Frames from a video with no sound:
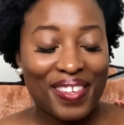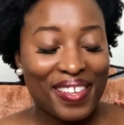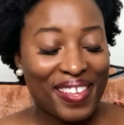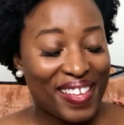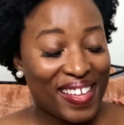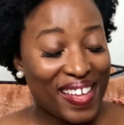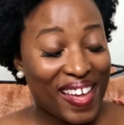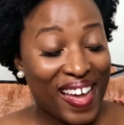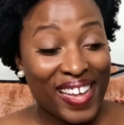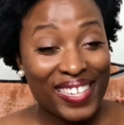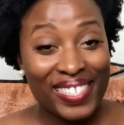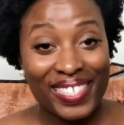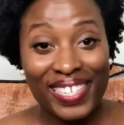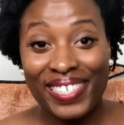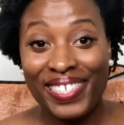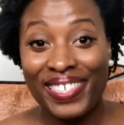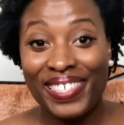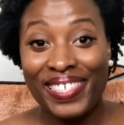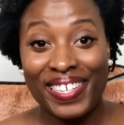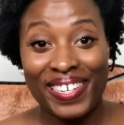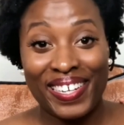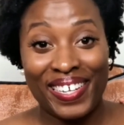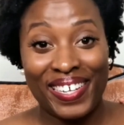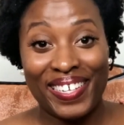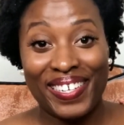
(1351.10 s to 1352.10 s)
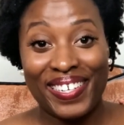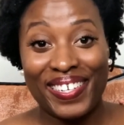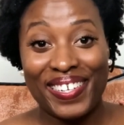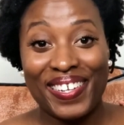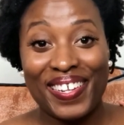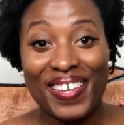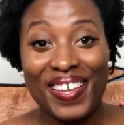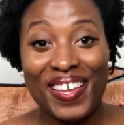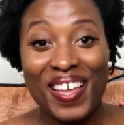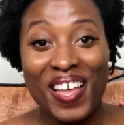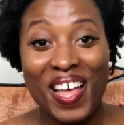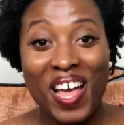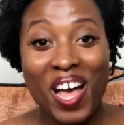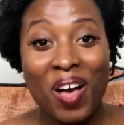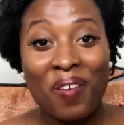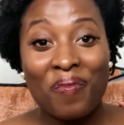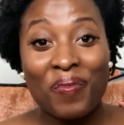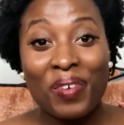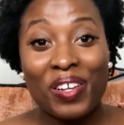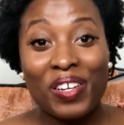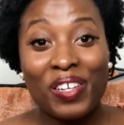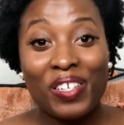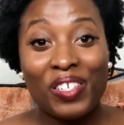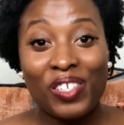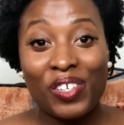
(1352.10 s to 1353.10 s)
Guys, I did it. I'm
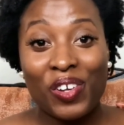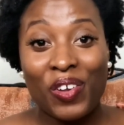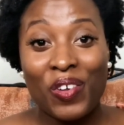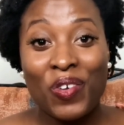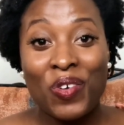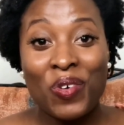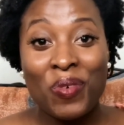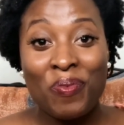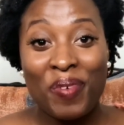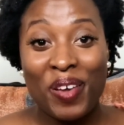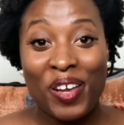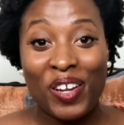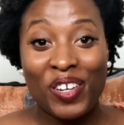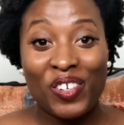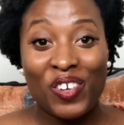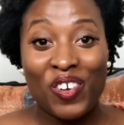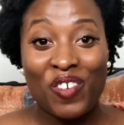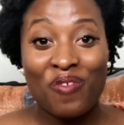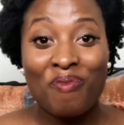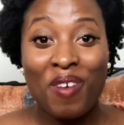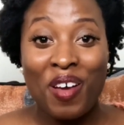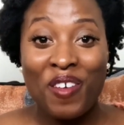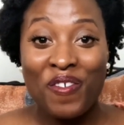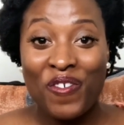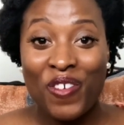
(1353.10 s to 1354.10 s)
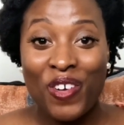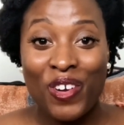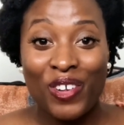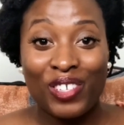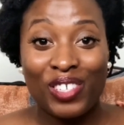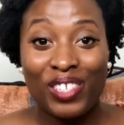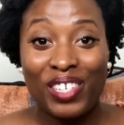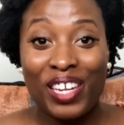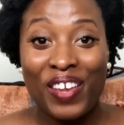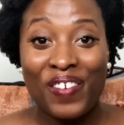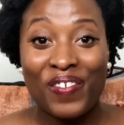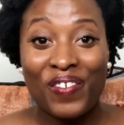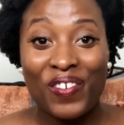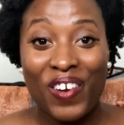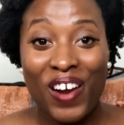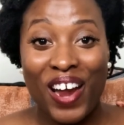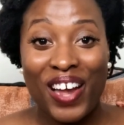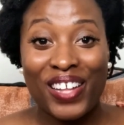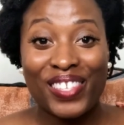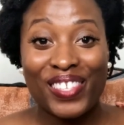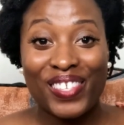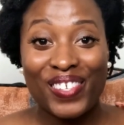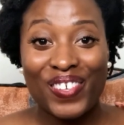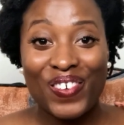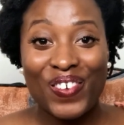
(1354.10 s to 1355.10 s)
gonna show you a picture of my first day of
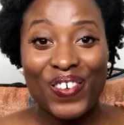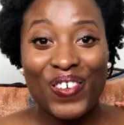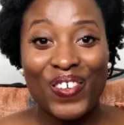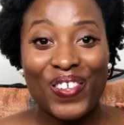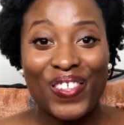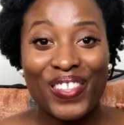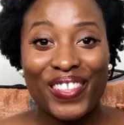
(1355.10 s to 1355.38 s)
grad school.